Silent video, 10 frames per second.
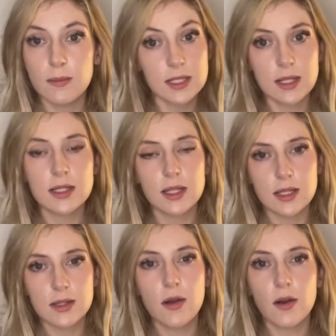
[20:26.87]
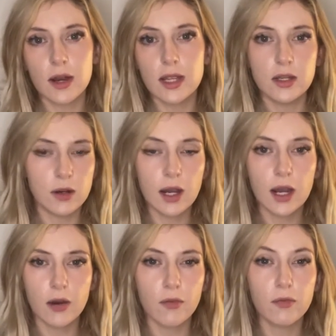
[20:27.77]
Since these are in your
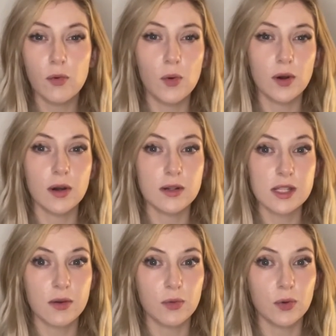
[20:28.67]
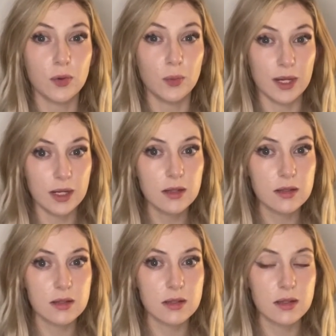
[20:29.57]
hair for several
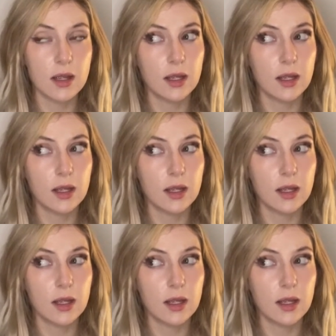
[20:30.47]
weeks